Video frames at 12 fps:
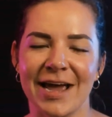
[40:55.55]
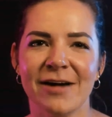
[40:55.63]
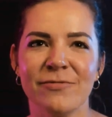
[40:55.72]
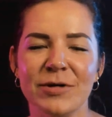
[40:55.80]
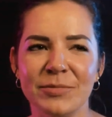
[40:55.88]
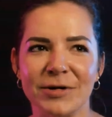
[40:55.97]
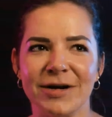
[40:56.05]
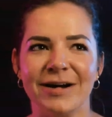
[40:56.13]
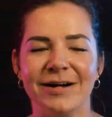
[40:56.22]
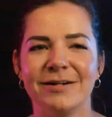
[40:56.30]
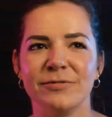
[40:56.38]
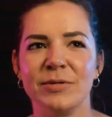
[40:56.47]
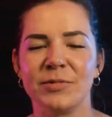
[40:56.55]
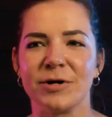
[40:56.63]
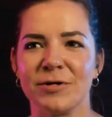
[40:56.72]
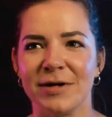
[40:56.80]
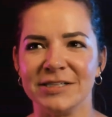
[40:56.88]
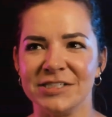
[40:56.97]
I have one more, one more
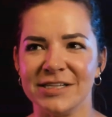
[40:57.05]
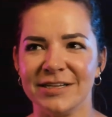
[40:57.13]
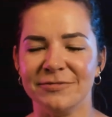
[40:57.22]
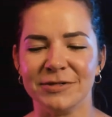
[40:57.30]
question,